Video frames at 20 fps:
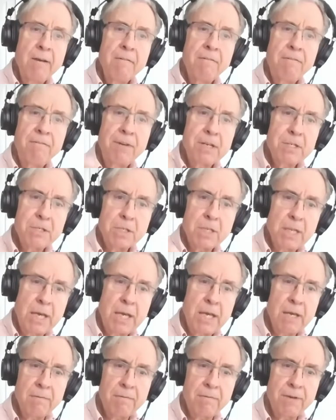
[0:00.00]
fixed
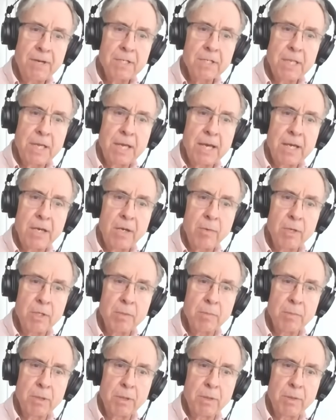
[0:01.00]
the, fixed the
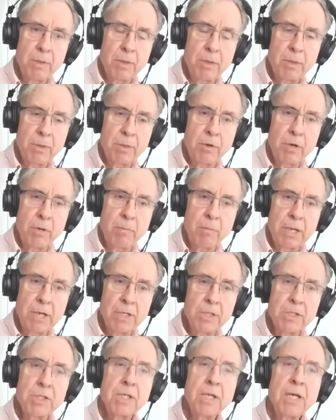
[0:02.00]
aneurysm in thirty
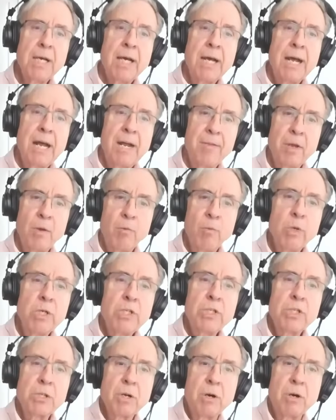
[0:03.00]
minutes, and then
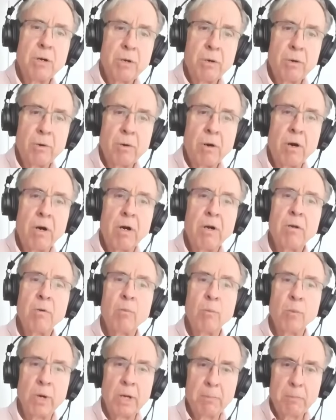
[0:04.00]
restarted her heart,
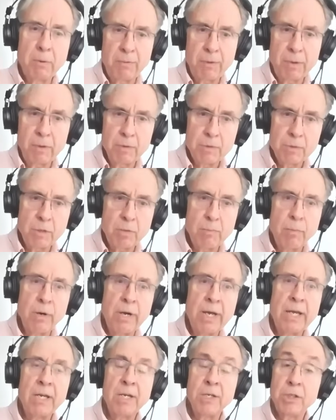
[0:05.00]
reperfused her
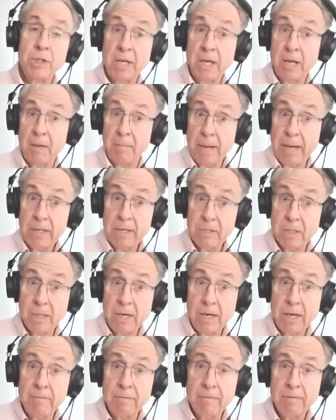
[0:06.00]
brain, and she came back to
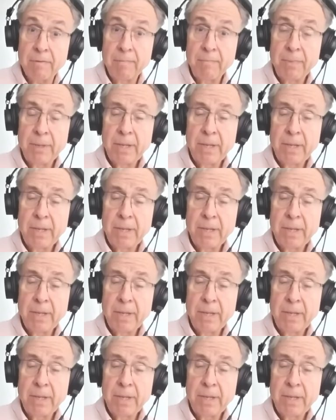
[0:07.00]
life.